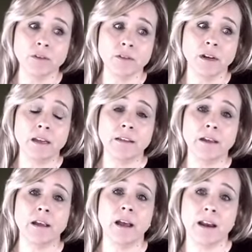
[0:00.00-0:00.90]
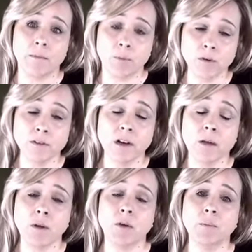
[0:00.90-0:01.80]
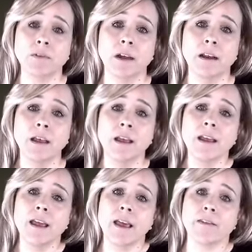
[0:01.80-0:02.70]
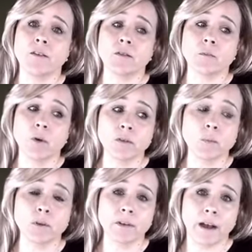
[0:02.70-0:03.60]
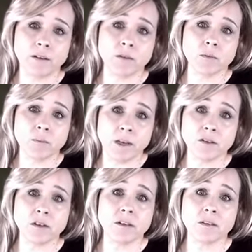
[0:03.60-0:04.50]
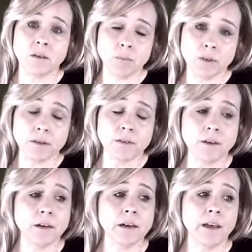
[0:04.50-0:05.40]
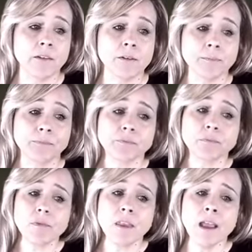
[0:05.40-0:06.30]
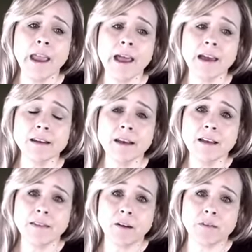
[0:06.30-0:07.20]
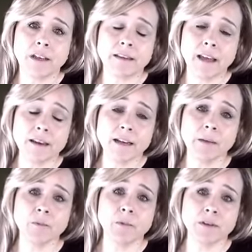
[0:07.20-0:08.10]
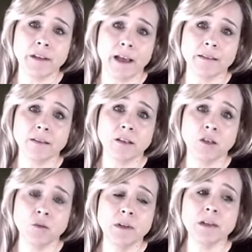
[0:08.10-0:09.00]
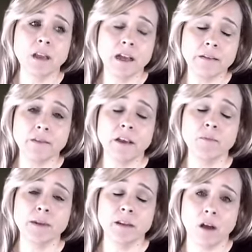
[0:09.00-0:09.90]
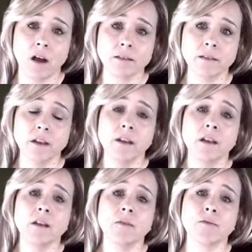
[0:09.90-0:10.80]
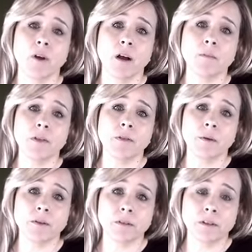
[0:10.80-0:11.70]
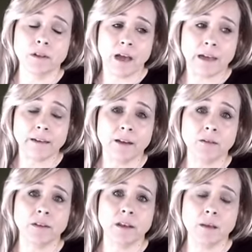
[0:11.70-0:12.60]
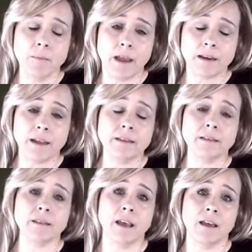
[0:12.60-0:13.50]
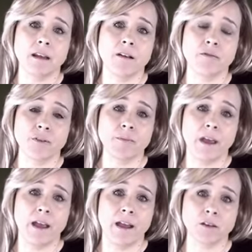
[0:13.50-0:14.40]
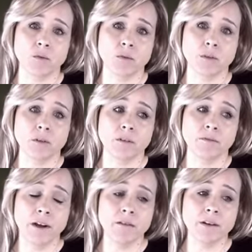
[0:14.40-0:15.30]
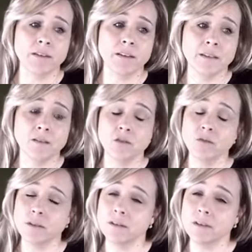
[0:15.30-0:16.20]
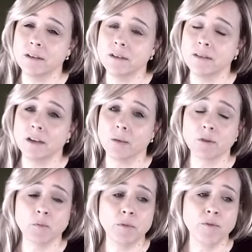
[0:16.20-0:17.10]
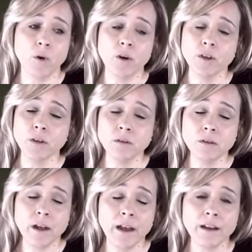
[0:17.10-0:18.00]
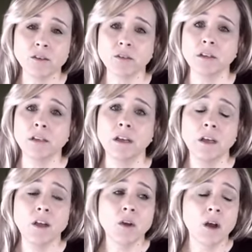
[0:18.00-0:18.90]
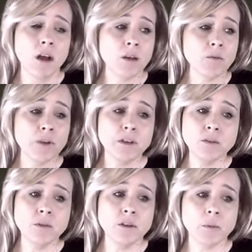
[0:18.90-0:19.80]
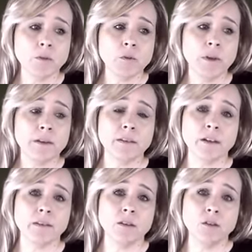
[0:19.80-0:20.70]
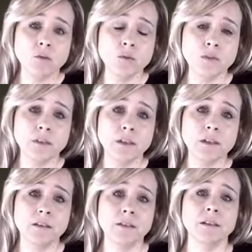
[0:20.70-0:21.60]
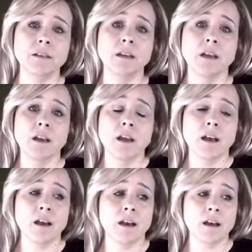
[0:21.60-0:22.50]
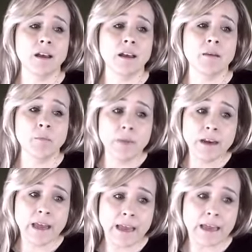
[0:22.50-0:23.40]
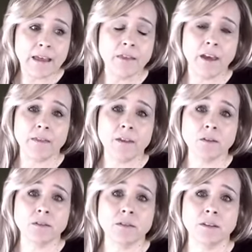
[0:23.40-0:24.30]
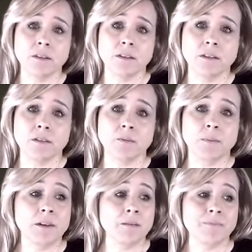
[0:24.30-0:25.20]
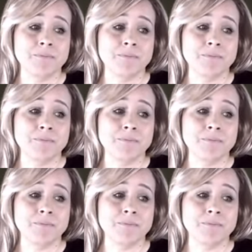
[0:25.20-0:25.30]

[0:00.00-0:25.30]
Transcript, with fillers: study. They, and I posted it on my website and there was multiple doctors and PhDs that put this study together. And they were saying 10 times more deaths, human lives have been lost from the, the lockdowns and the mandates than from the actual virus. And this is using CDC numbers before you actually uh, redo the numbers based on the new CDC uh, admitting that there's there's been